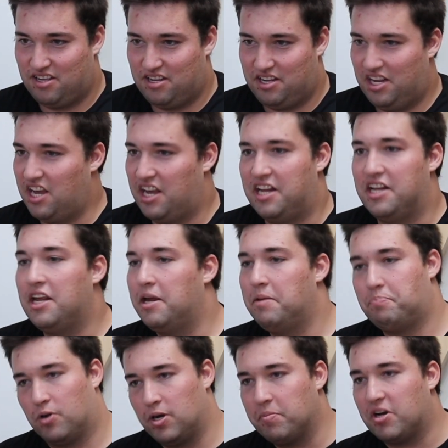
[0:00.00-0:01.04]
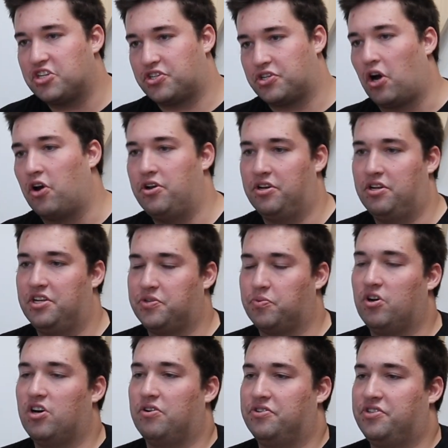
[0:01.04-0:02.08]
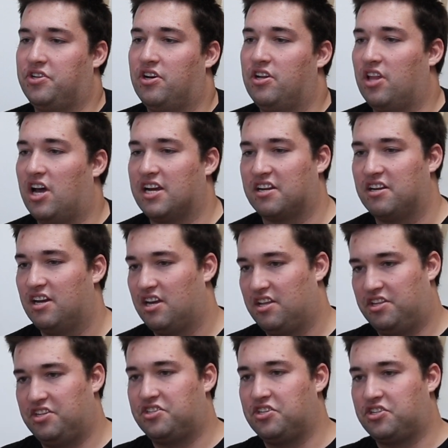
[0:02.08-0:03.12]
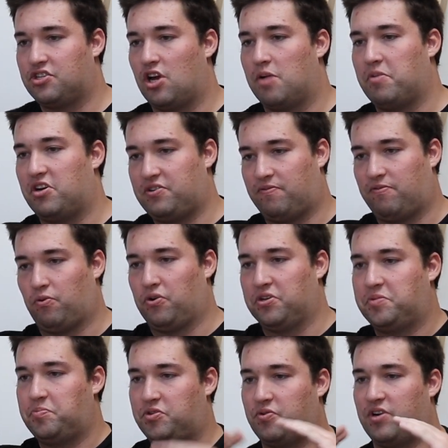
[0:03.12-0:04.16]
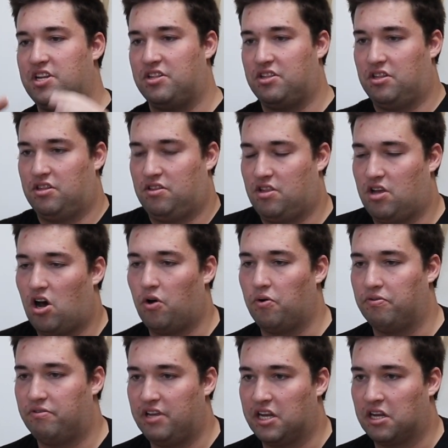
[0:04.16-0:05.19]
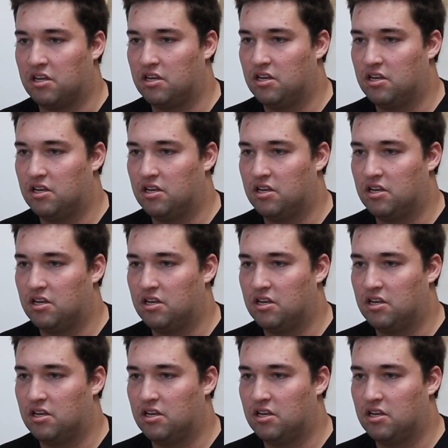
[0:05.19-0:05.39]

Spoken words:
Yeah, he pretty much towed it as well, so like, there's just so much force between the whole thing.